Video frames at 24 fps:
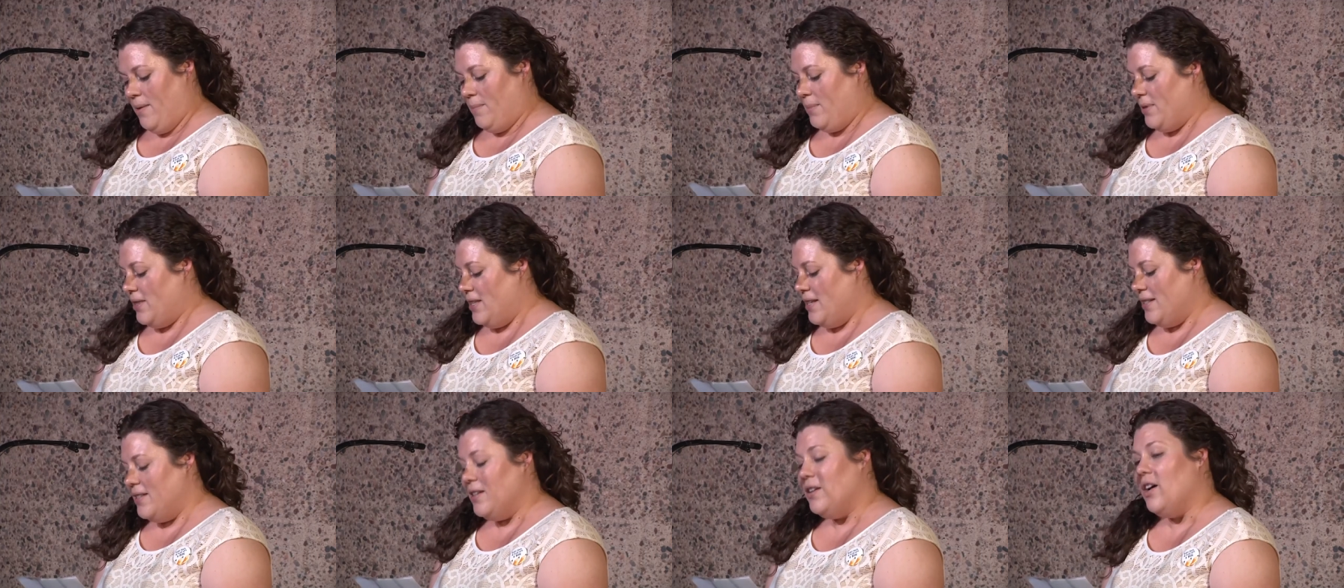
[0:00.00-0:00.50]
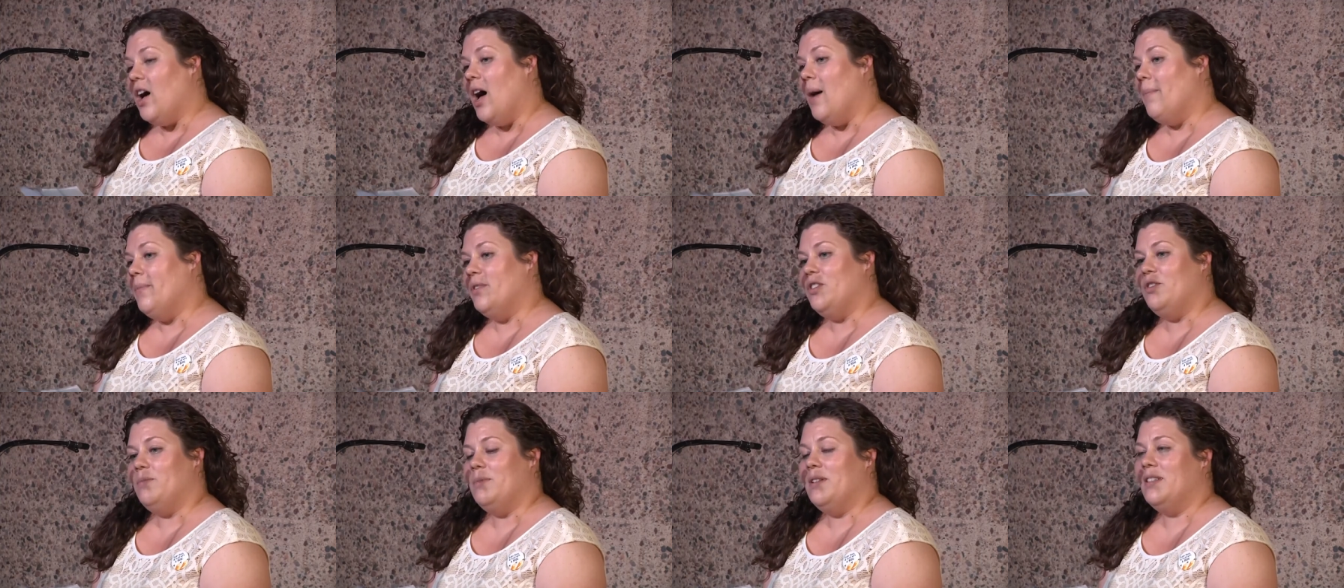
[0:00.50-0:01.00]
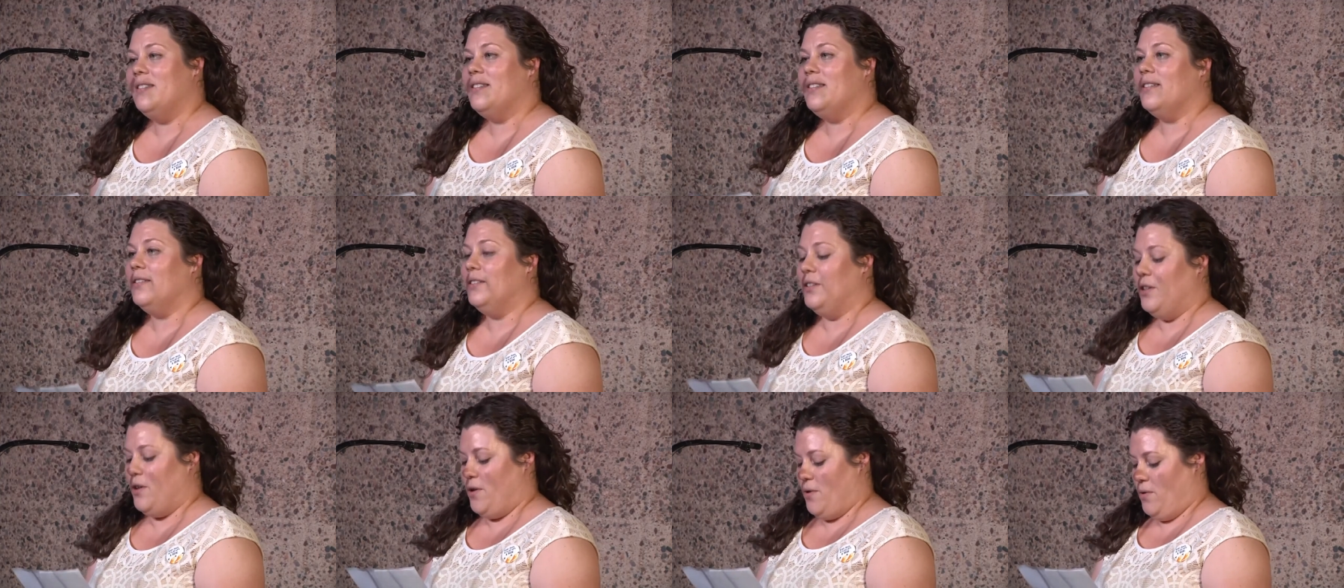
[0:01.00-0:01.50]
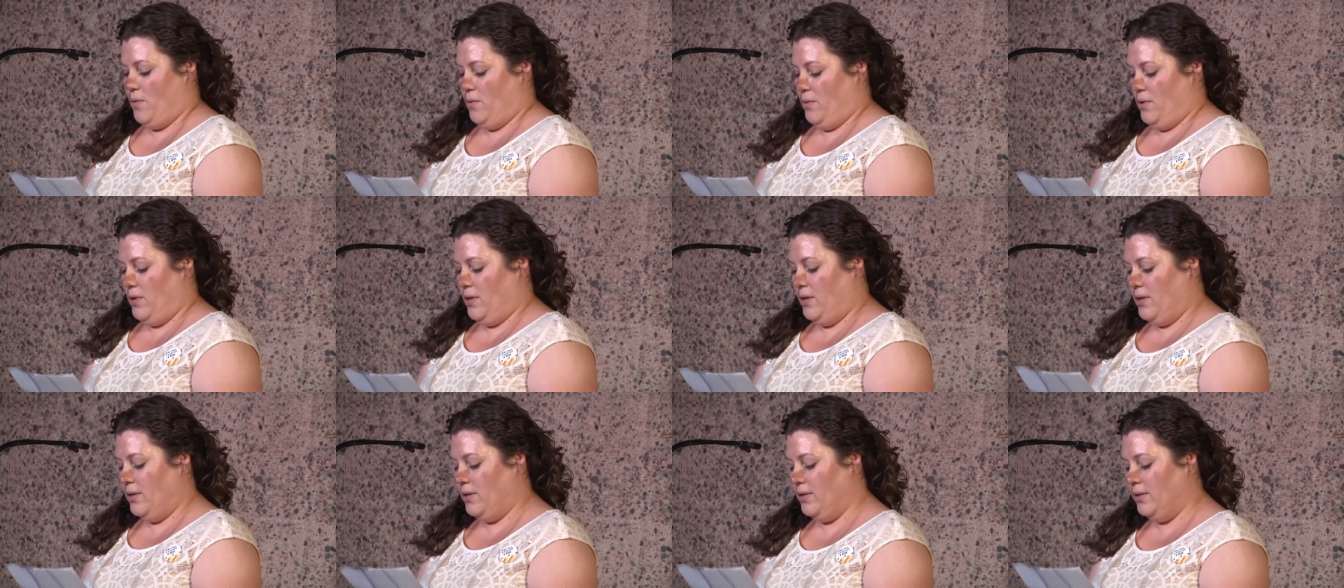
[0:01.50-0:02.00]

But these accomplishments alone